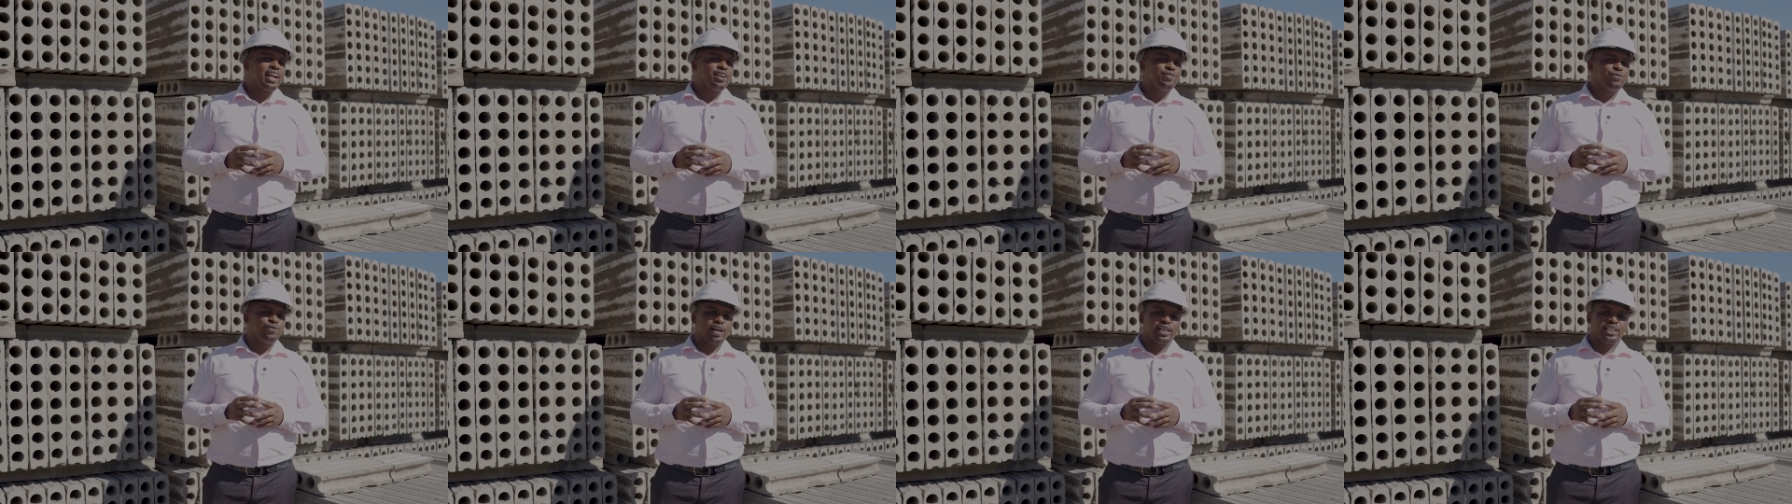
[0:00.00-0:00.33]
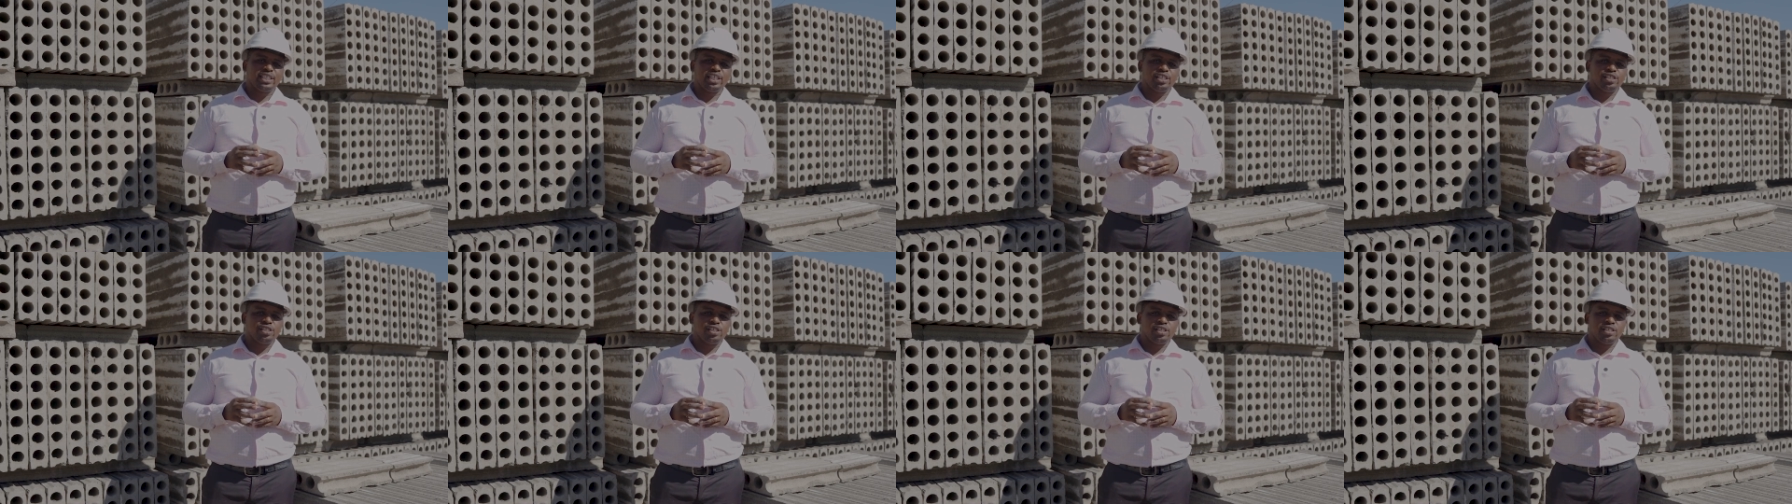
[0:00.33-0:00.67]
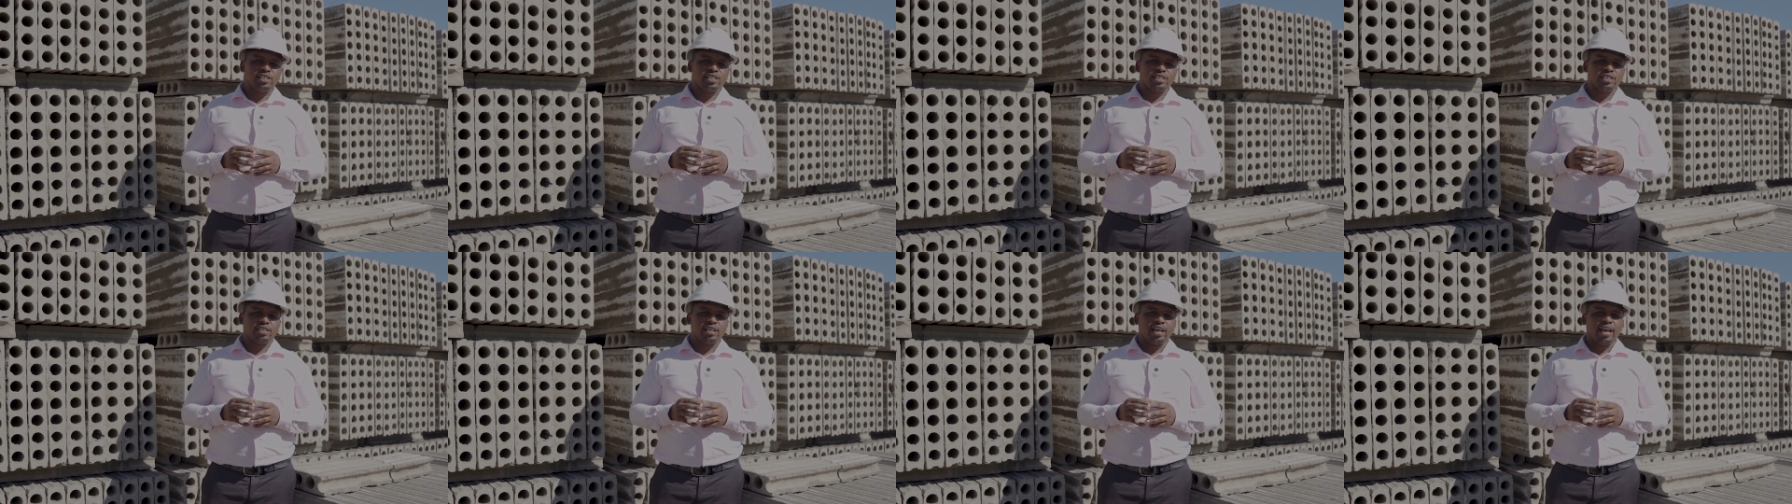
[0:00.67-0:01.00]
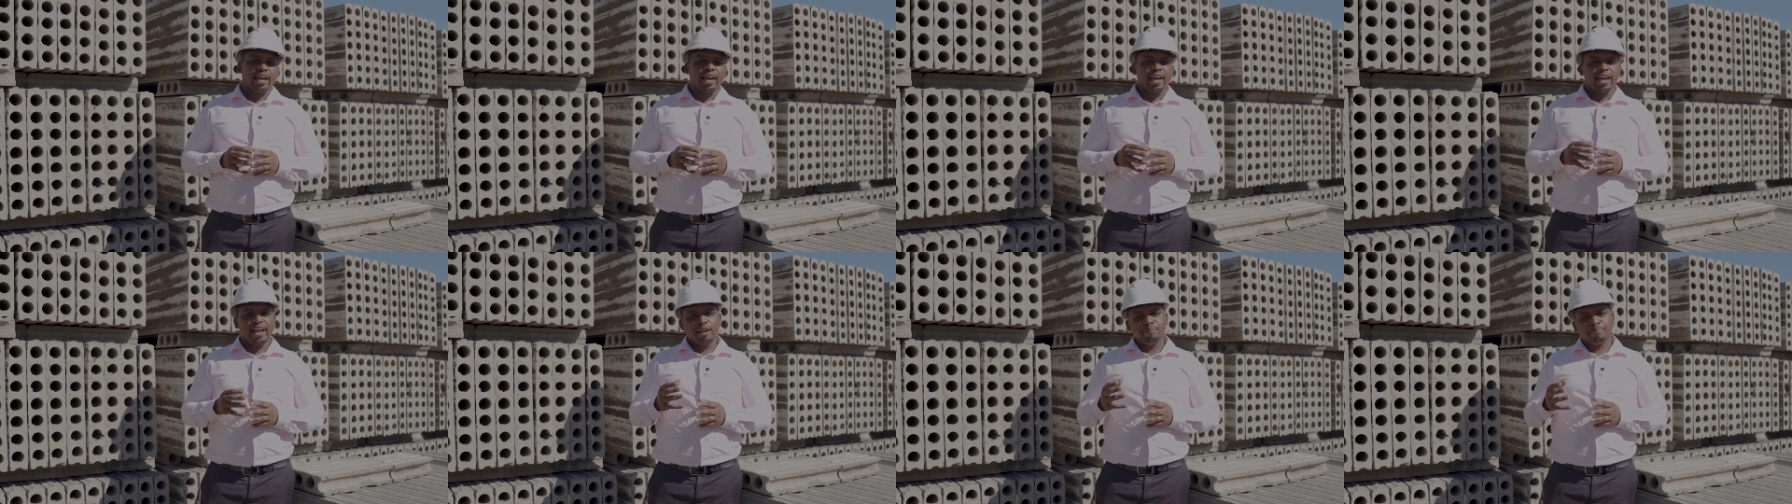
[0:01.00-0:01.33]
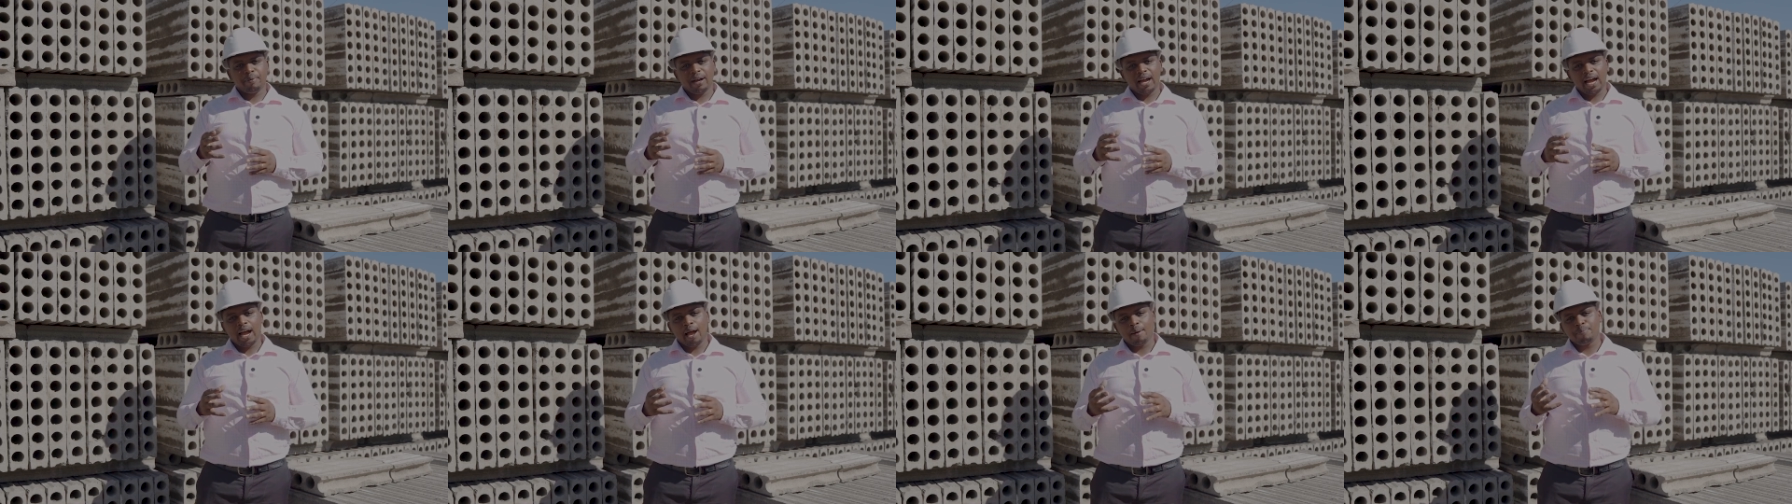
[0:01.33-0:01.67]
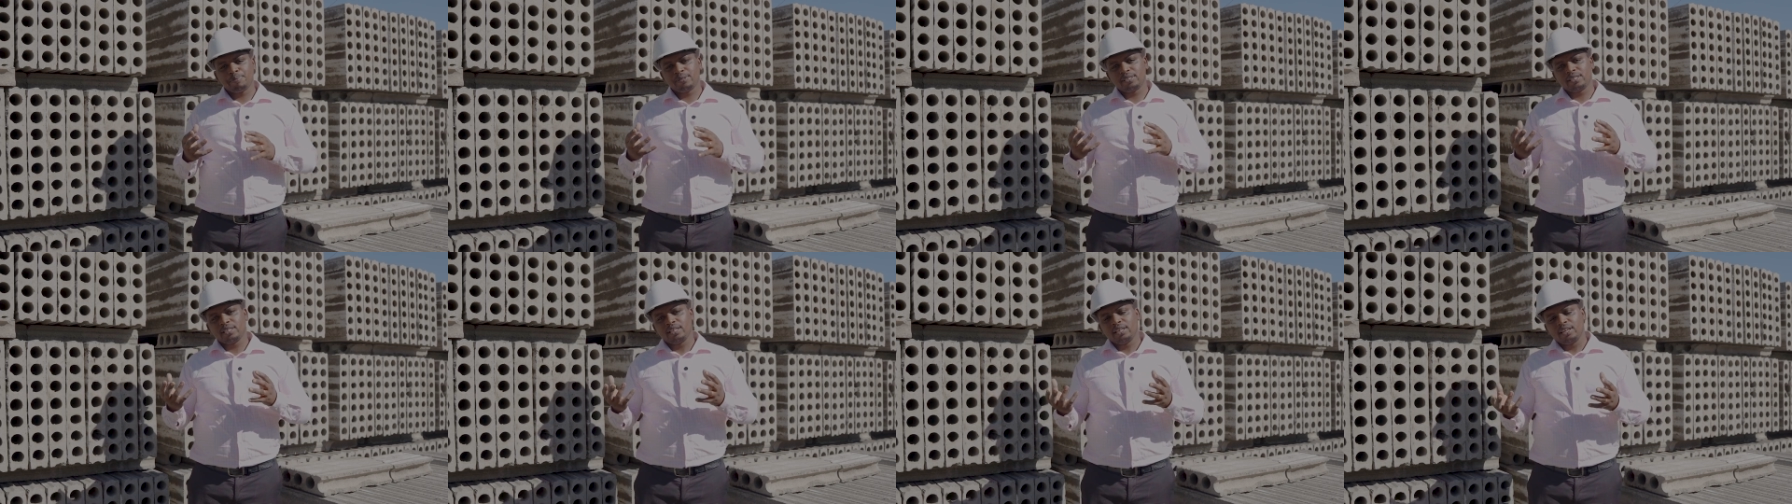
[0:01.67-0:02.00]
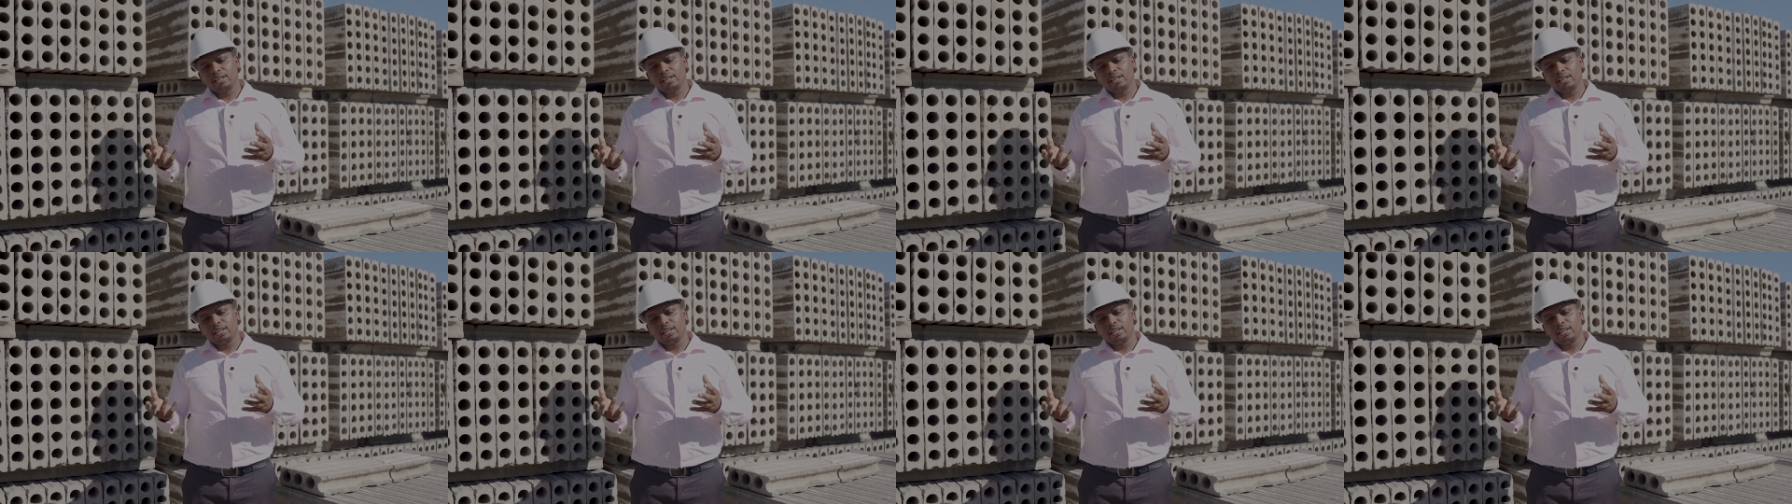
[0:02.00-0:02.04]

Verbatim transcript: advantages and perhaps